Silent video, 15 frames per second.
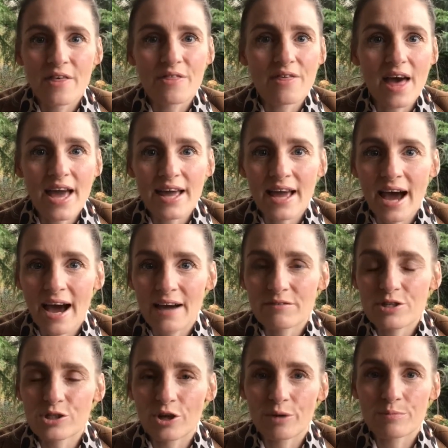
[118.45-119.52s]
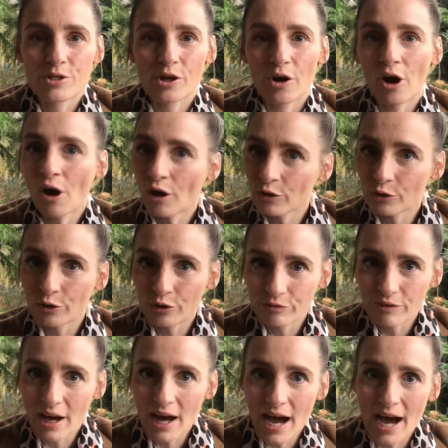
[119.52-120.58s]
They have stops all
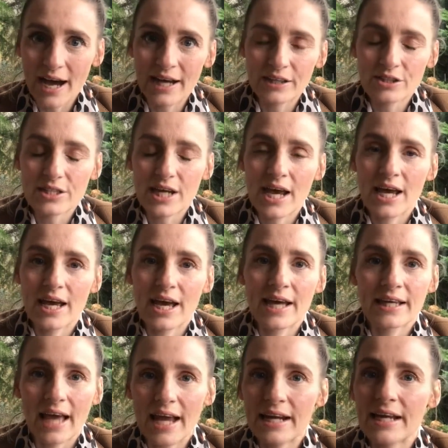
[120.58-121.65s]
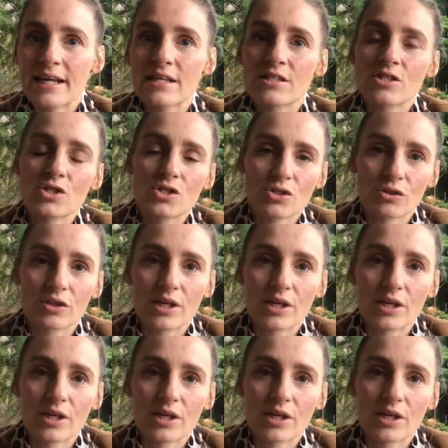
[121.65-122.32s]
over, and again, it is so